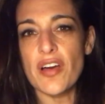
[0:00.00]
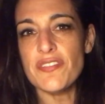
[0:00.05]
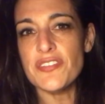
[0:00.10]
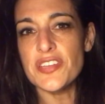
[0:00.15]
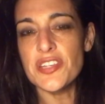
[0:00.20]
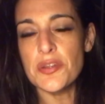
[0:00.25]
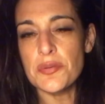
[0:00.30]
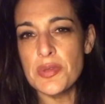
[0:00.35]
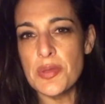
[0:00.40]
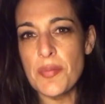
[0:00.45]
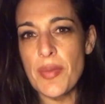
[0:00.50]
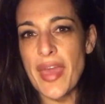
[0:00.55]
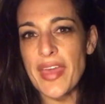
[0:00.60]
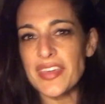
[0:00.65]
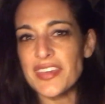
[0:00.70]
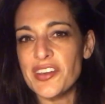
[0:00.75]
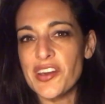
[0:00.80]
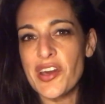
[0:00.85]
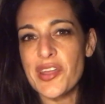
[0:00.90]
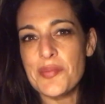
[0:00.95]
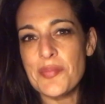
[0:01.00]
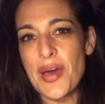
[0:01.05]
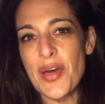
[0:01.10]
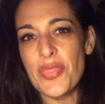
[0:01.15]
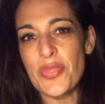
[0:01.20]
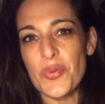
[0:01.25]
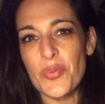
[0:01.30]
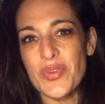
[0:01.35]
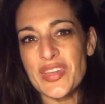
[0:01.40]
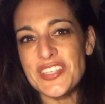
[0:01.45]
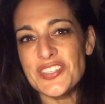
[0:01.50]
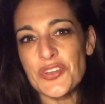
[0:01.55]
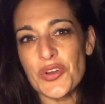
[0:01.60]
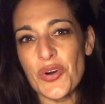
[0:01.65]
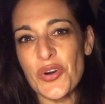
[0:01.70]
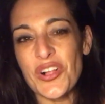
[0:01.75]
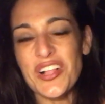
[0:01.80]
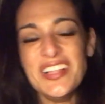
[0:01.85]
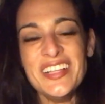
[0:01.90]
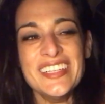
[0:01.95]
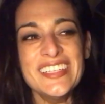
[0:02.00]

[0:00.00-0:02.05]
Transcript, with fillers: often hear me banging on about the Huichol.